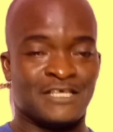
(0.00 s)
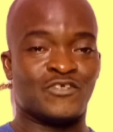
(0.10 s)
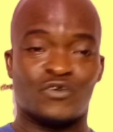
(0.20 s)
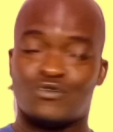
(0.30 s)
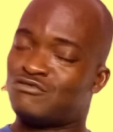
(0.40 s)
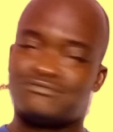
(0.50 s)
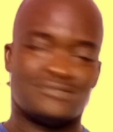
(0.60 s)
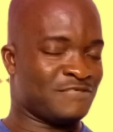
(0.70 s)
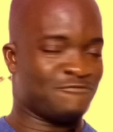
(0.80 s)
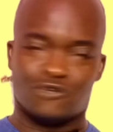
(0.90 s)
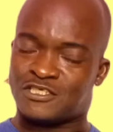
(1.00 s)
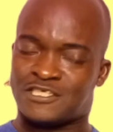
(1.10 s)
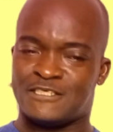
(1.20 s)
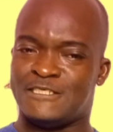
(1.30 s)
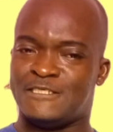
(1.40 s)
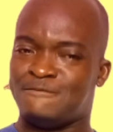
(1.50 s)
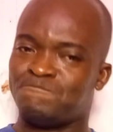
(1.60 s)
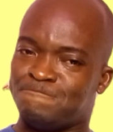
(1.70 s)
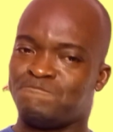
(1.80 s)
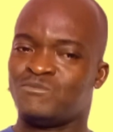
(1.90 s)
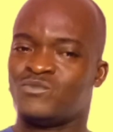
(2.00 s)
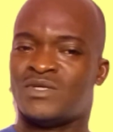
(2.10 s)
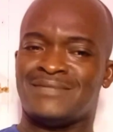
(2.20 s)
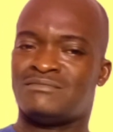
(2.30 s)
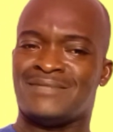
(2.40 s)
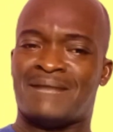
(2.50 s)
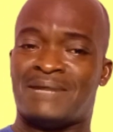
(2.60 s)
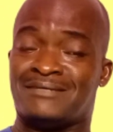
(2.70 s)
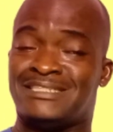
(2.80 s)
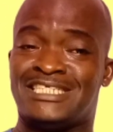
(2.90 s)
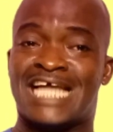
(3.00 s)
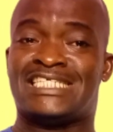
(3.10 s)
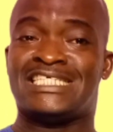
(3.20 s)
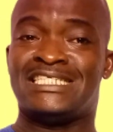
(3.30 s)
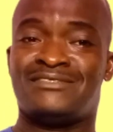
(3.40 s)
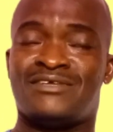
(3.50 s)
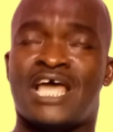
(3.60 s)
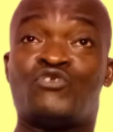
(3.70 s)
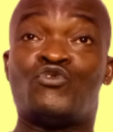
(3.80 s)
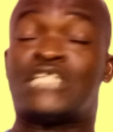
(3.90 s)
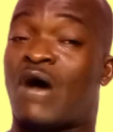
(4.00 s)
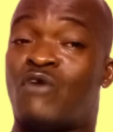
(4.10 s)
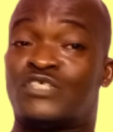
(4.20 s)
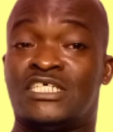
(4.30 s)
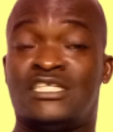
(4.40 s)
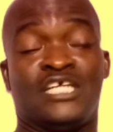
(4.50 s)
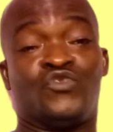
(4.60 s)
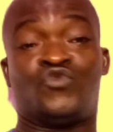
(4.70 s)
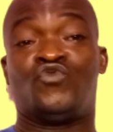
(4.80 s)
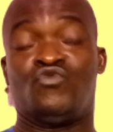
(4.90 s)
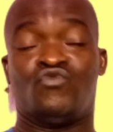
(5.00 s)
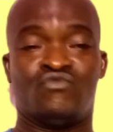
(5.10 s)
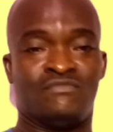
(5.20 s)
So it was in about 2002,